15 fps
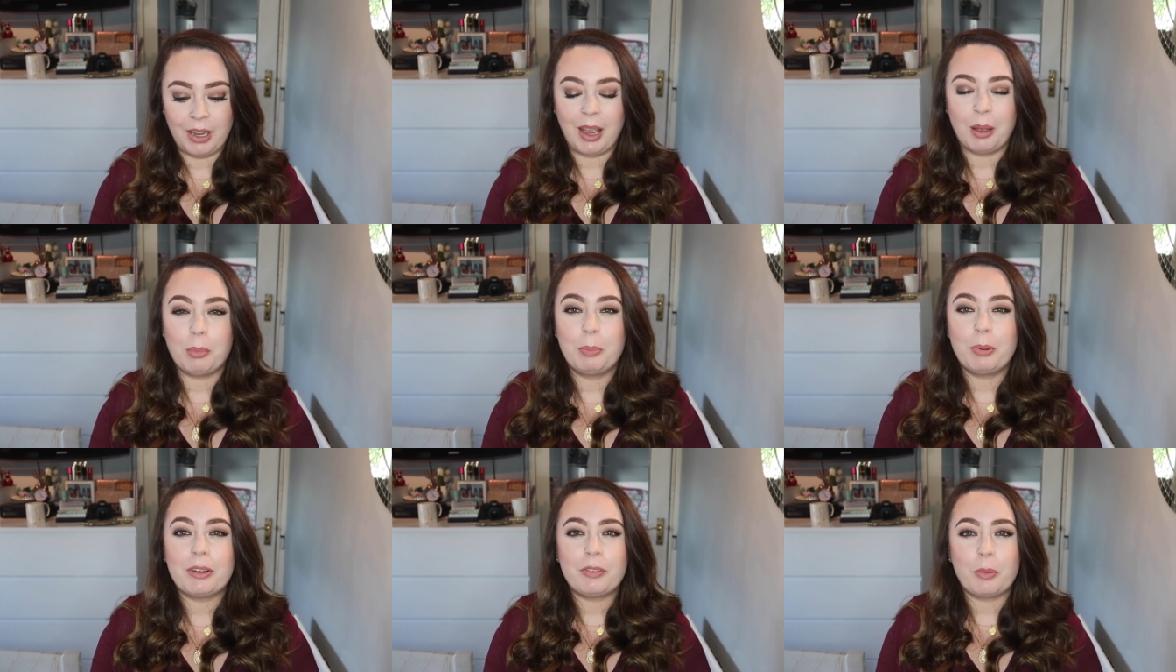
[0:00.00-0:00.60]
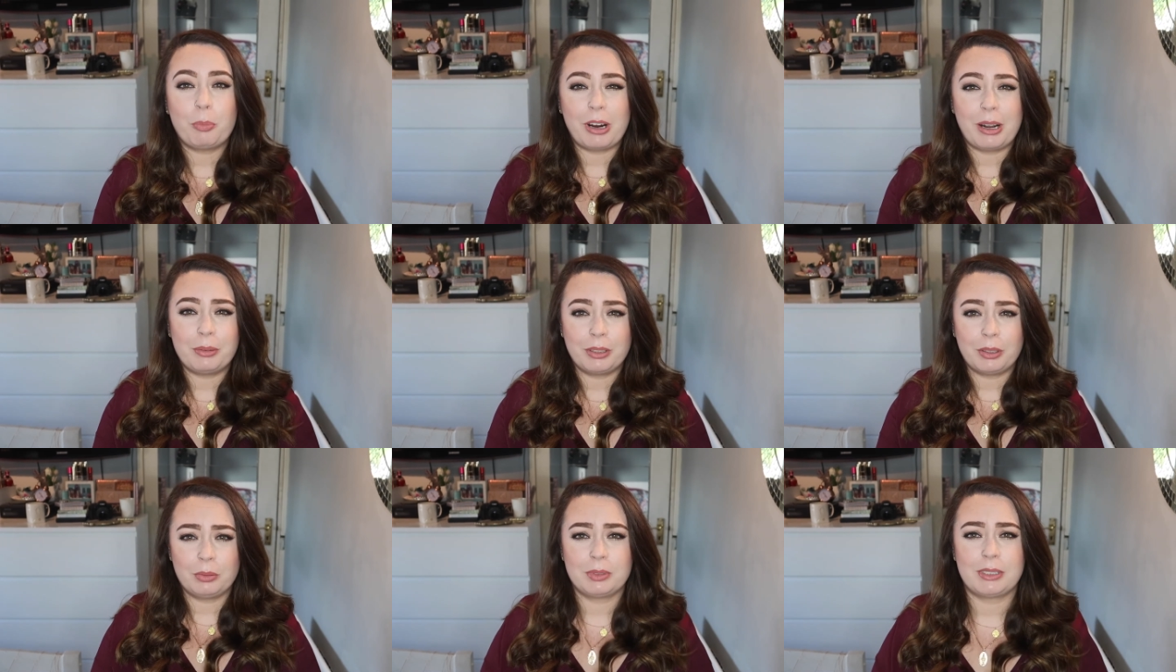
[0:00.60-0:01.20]
I'm a bit of a brat
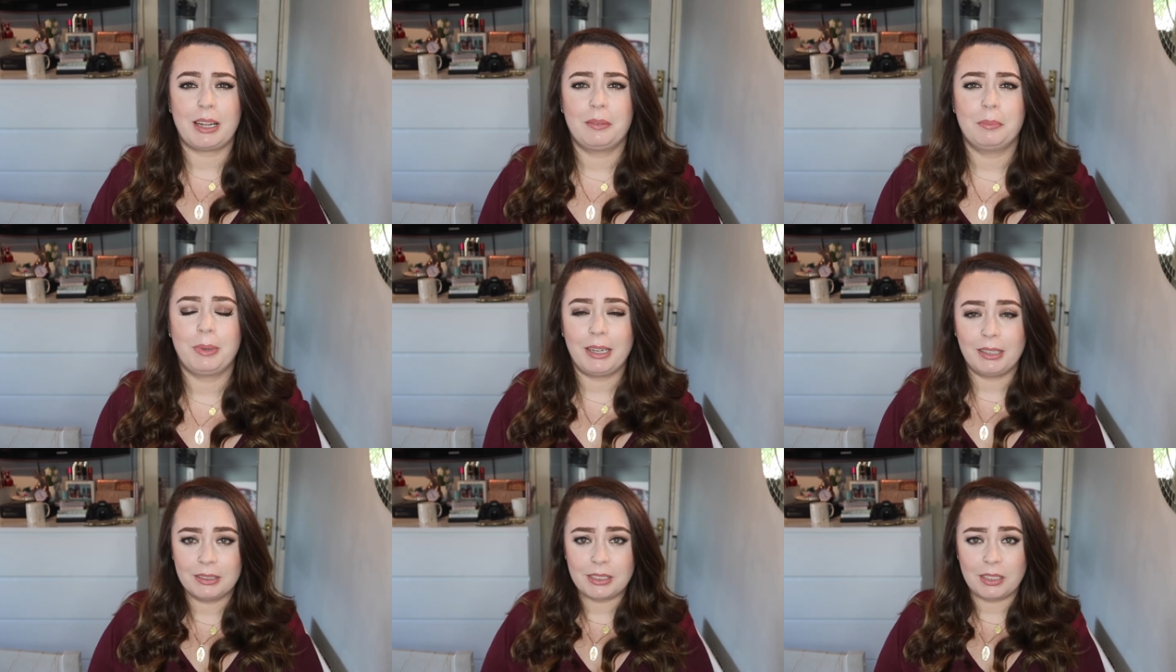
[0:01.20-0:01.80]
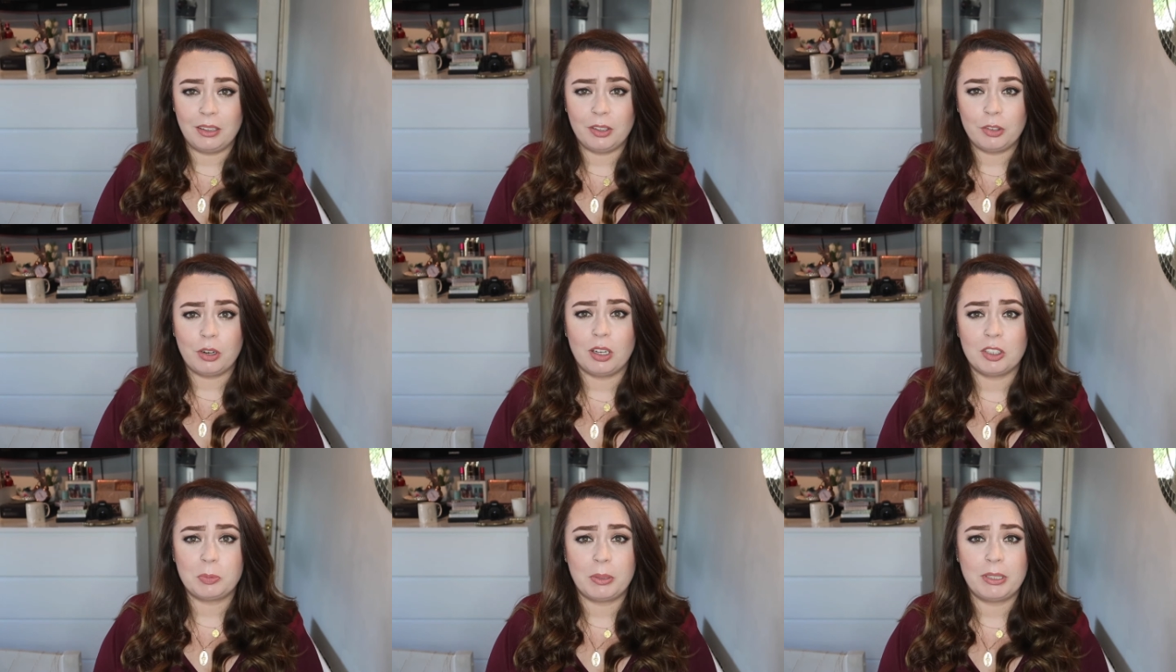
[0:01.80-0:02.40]
when it comes to handbags. I like
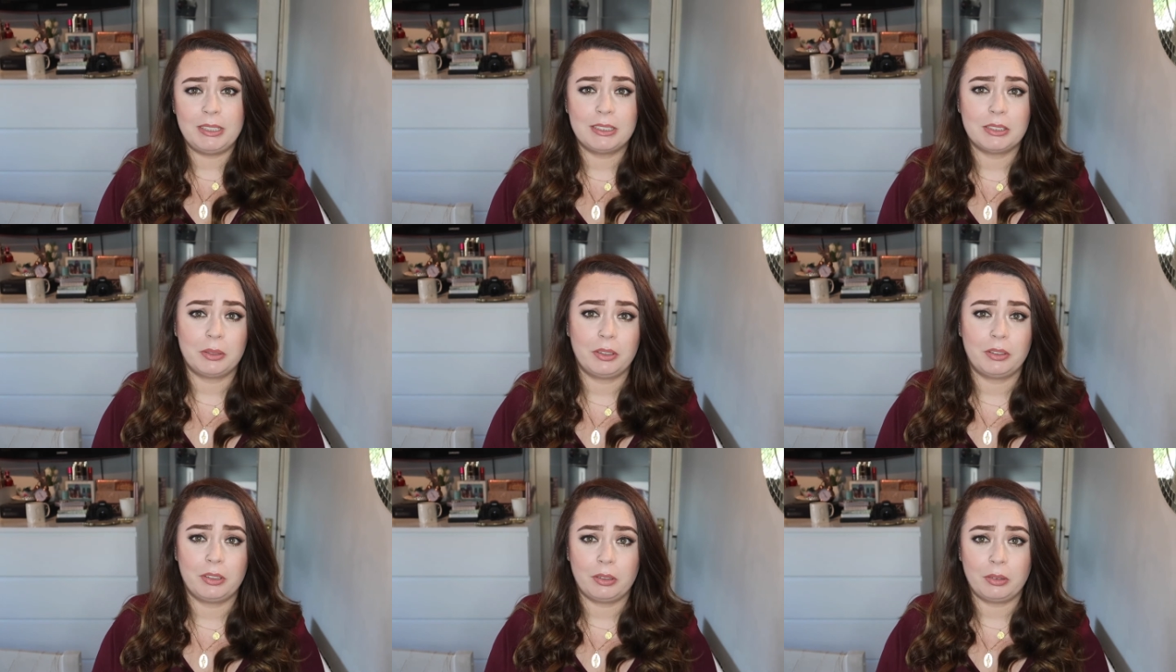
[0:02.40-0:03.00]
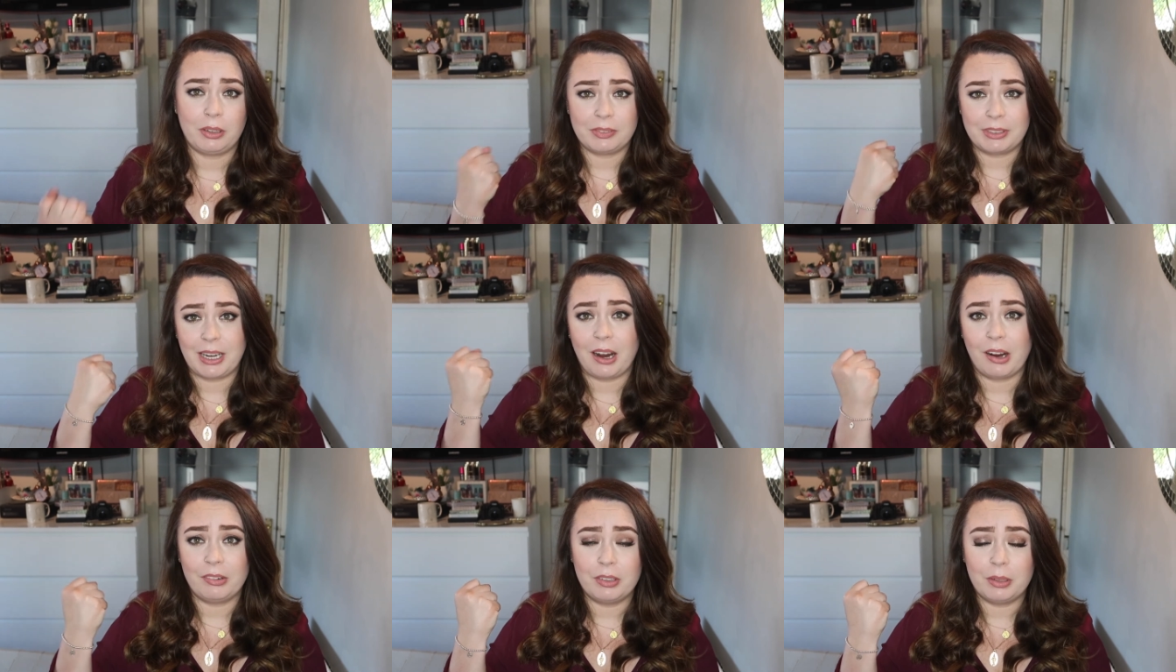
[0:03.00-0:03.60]
crossbody so that I don't have to
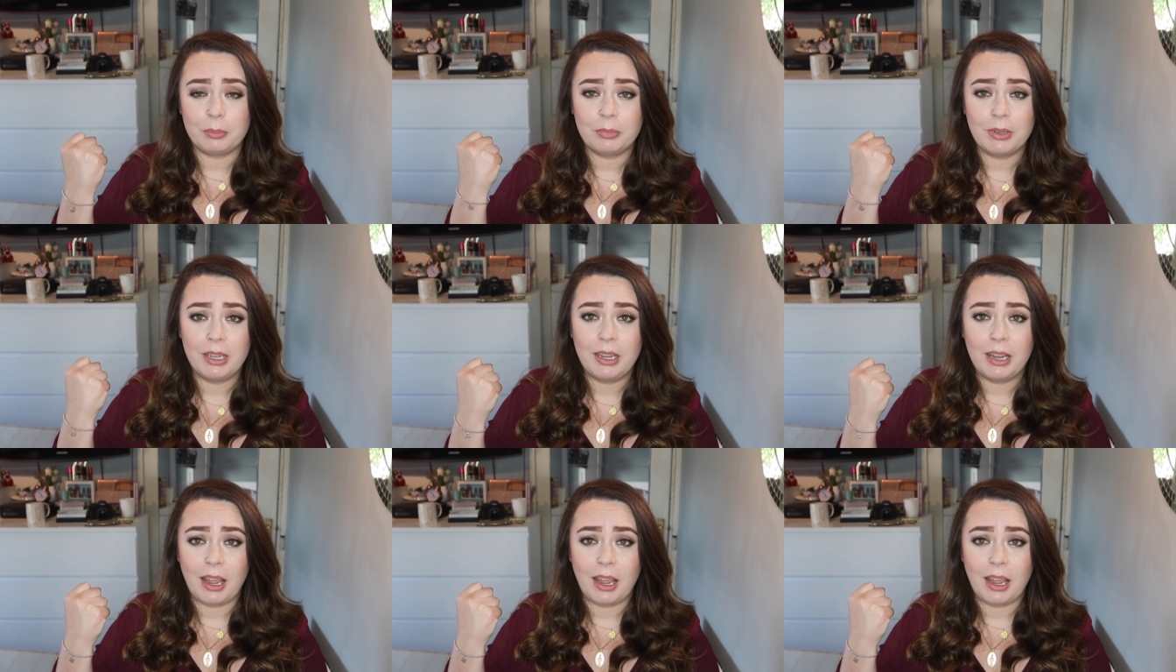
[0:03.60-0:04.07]
carry them,